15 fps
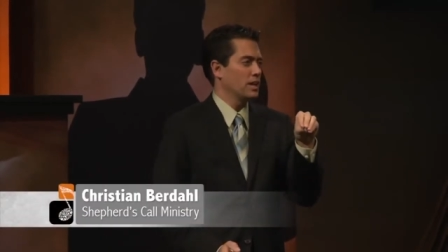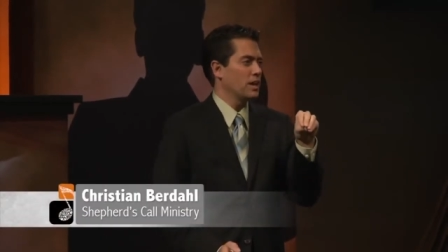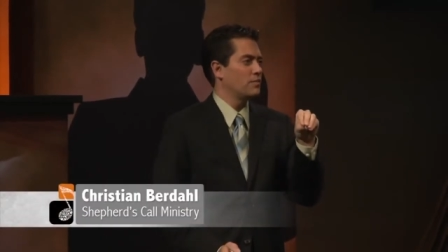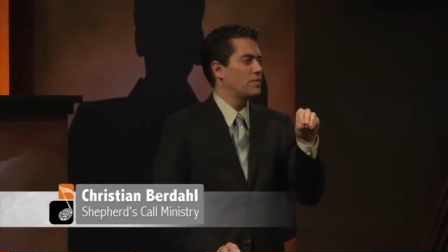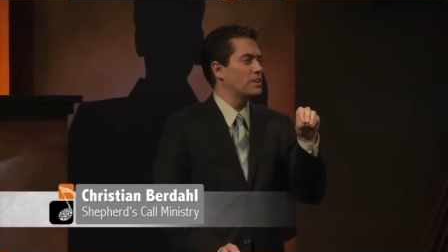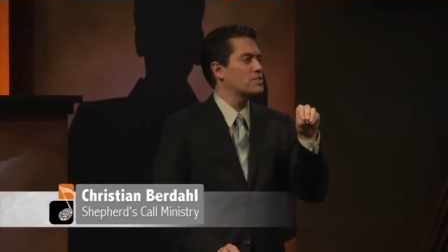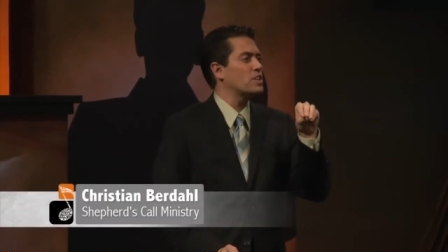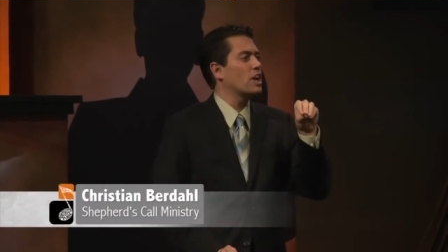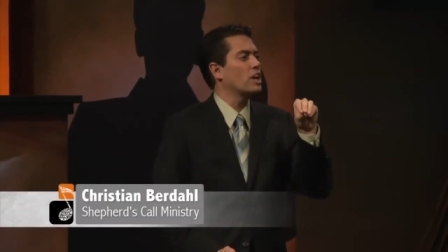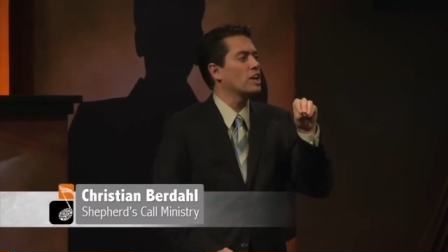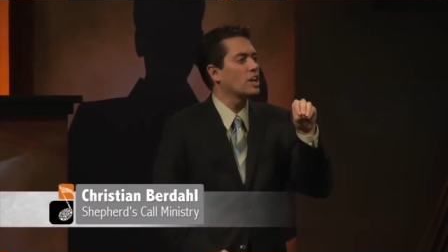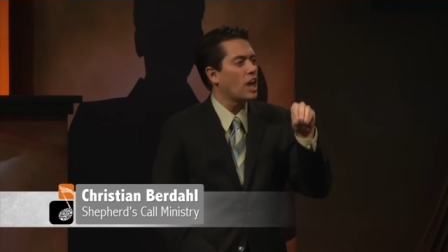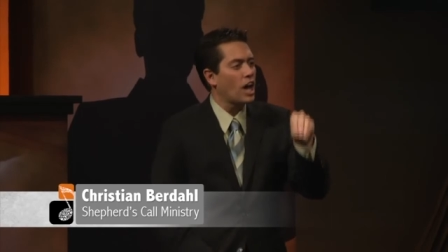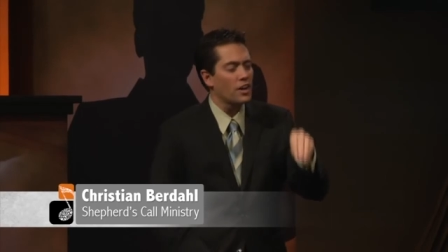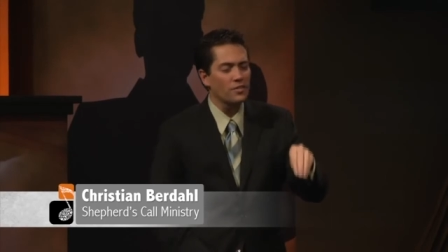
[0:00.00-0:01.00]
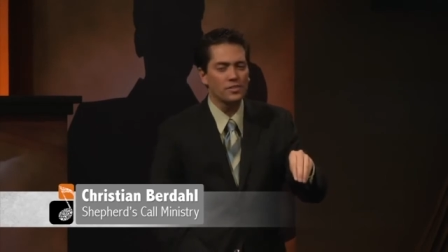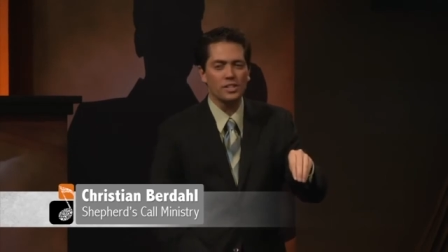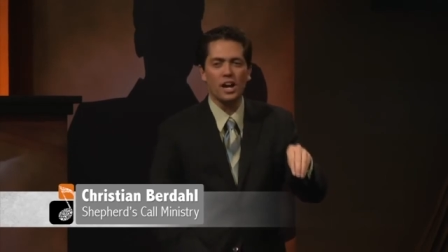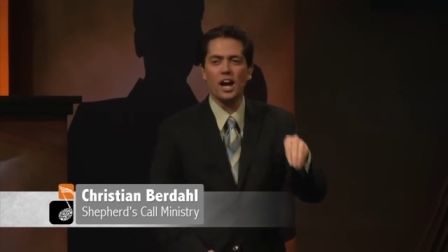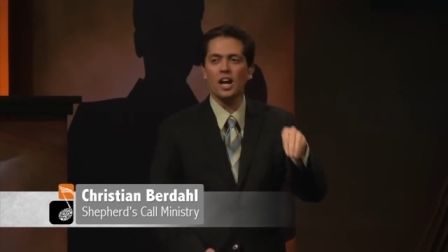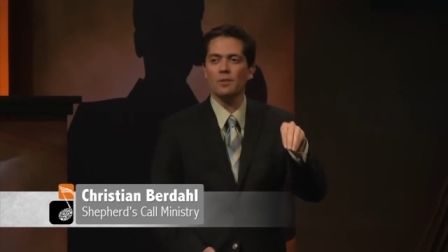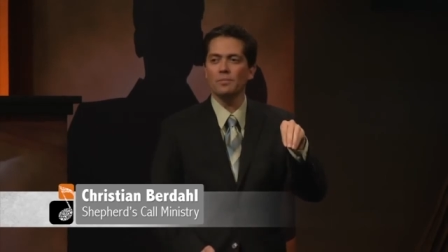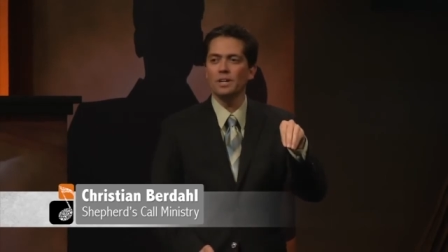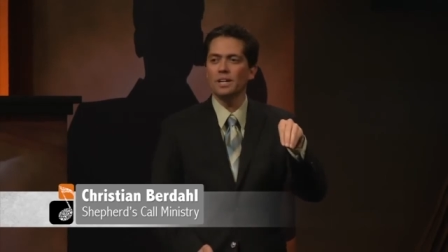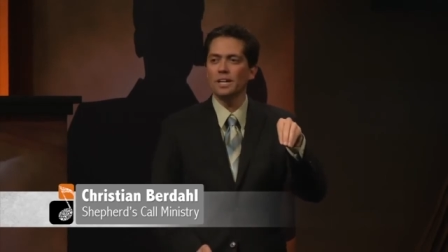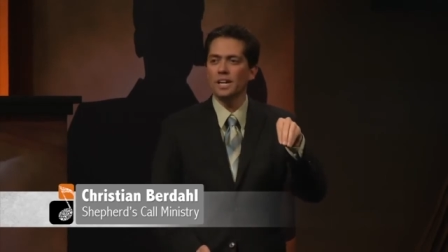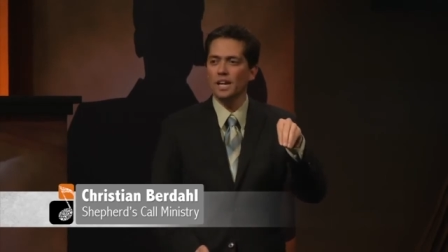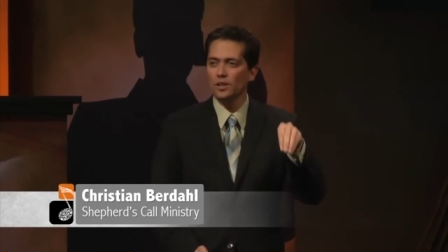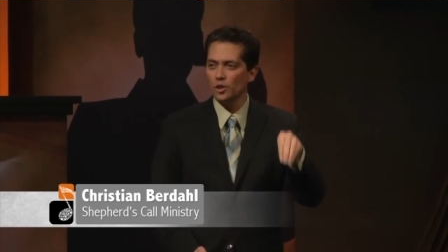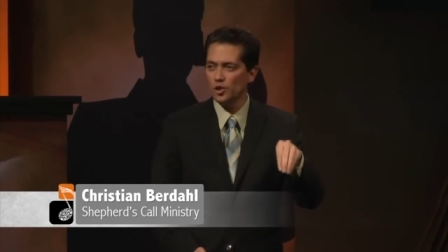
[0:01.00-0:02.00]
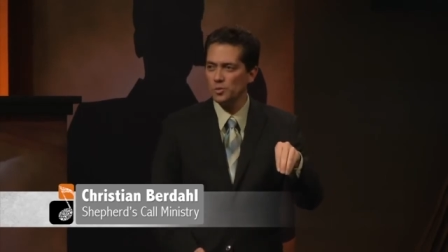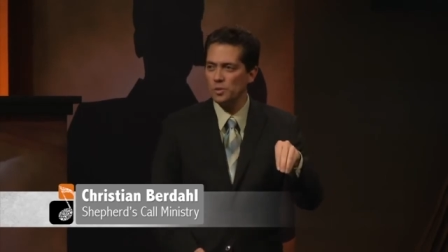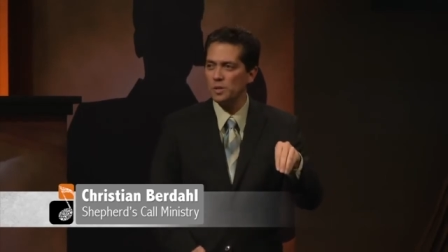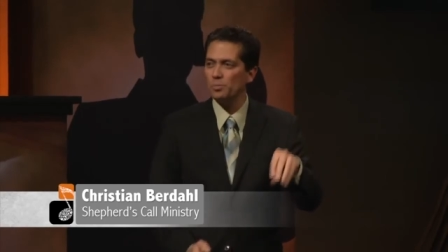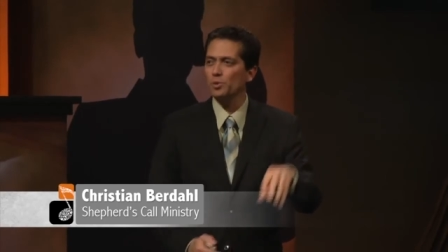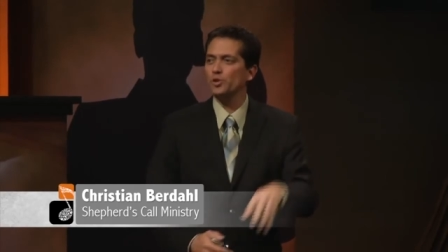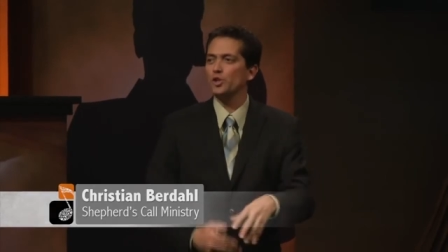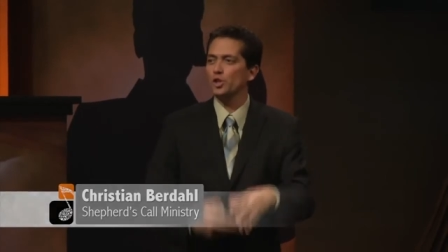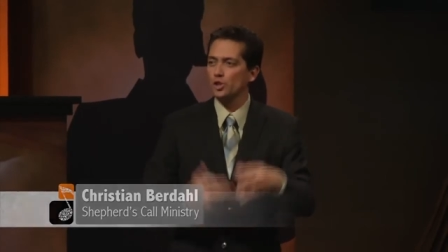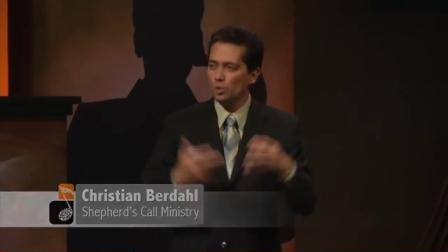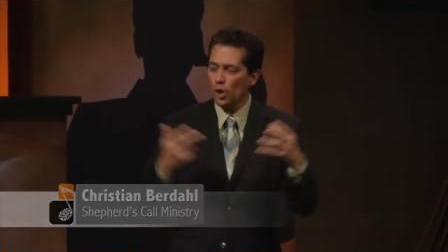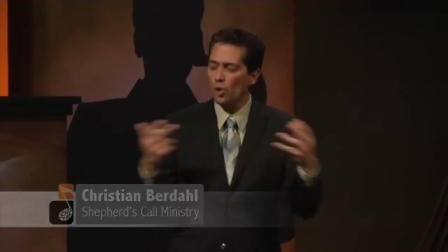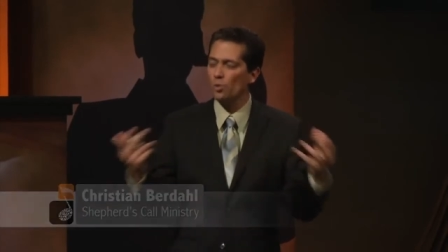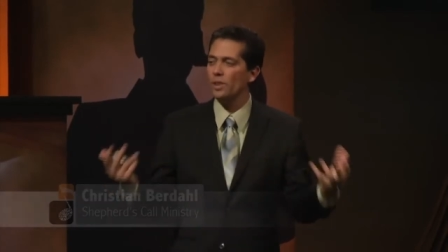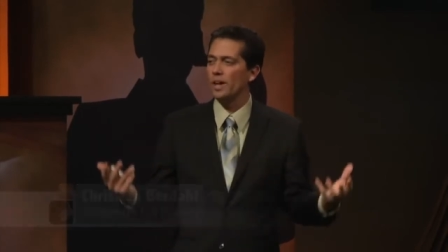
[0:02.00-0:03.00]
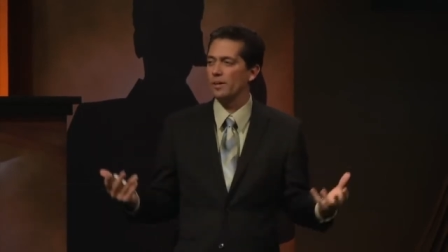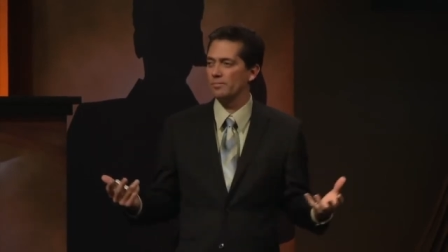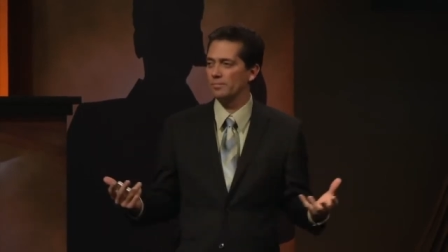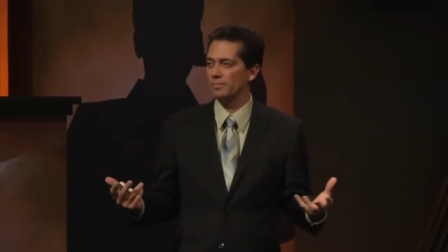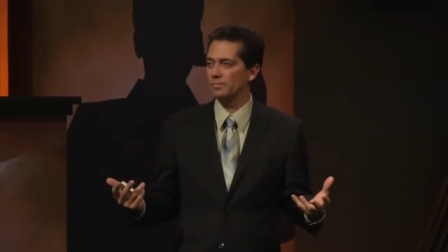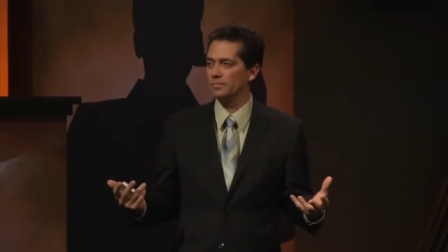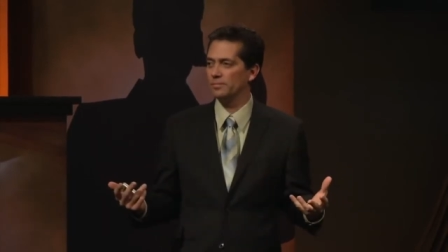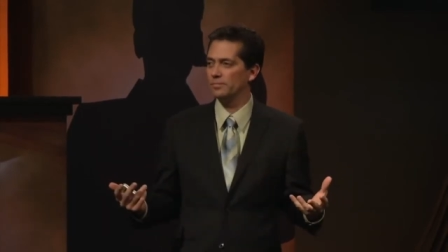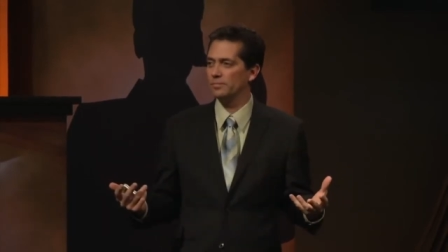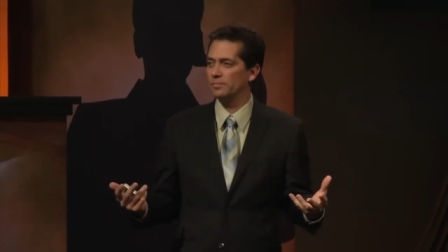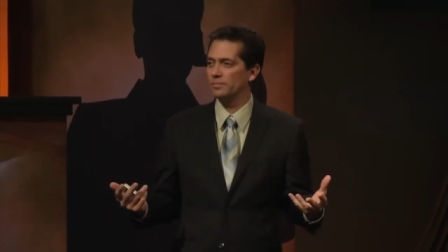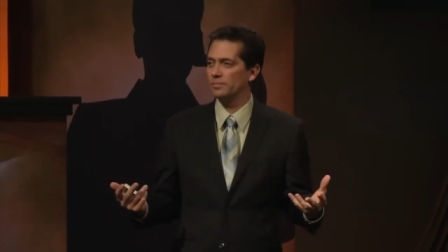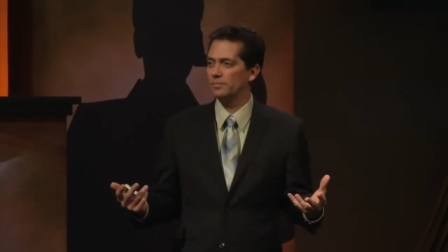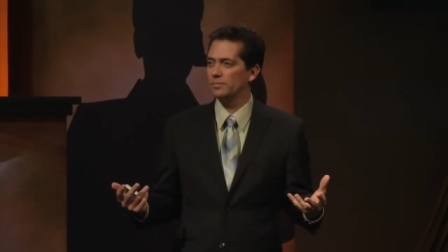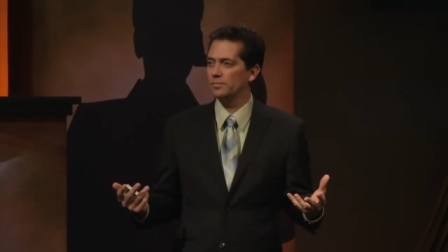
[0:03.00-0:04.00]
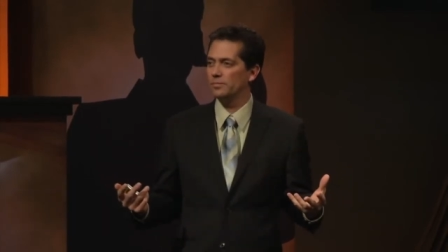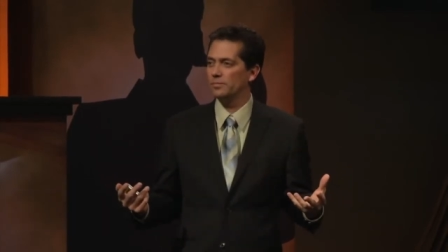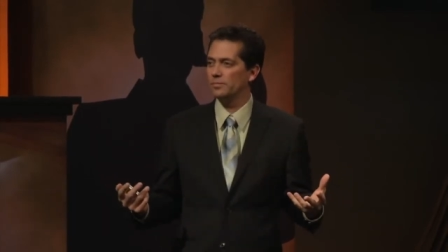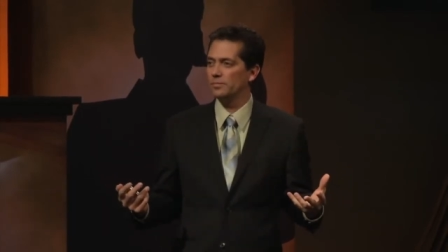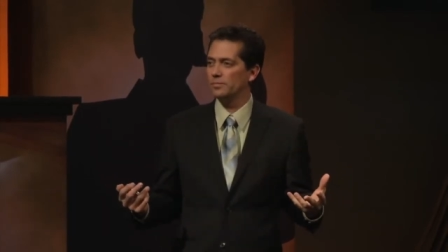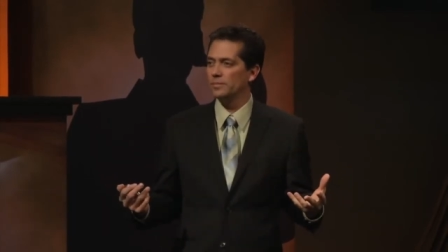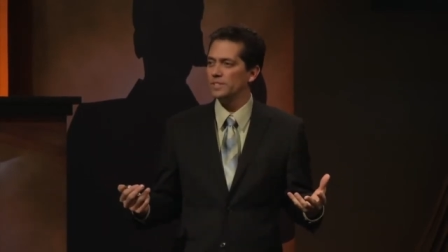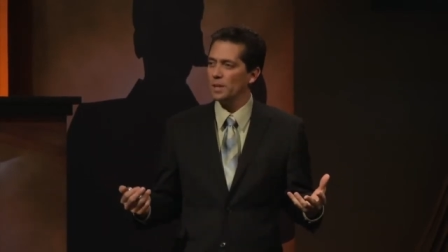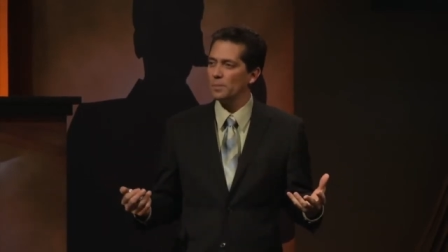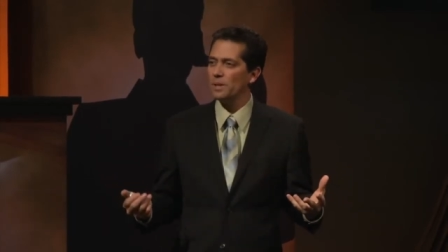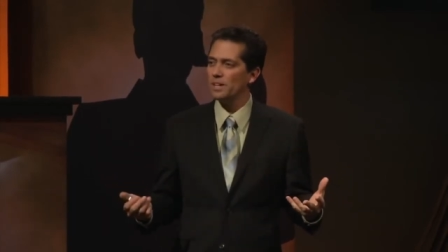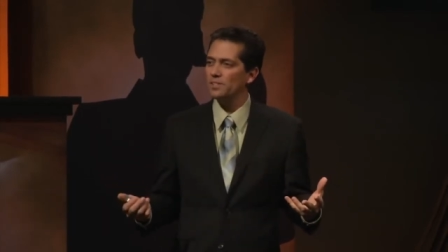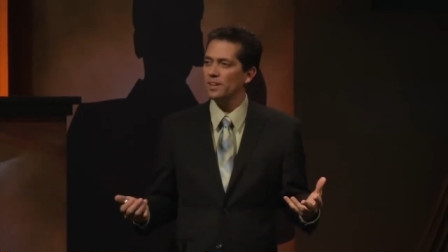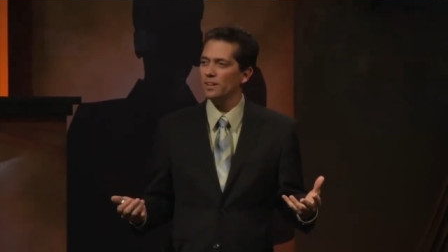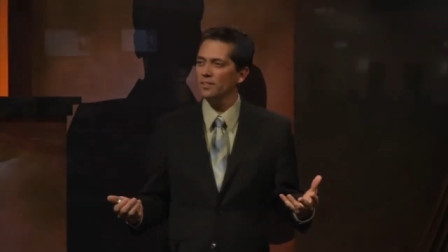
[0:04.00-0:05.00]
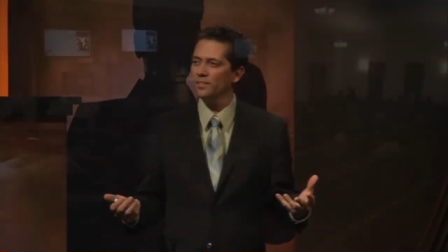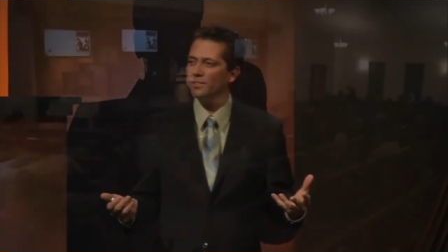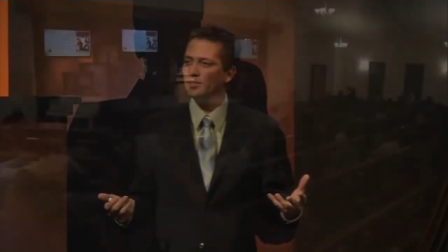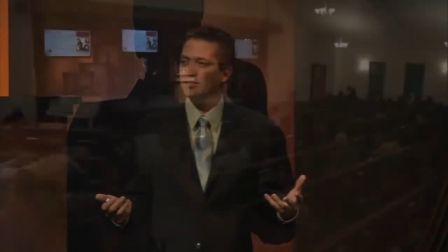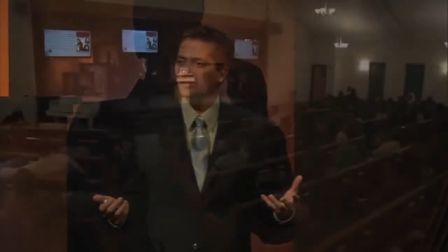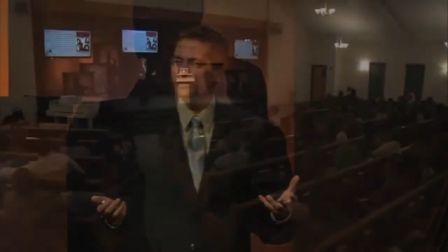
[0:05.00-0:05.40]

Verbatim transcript: invest a lot of time in those people to grow them. Does that make sense?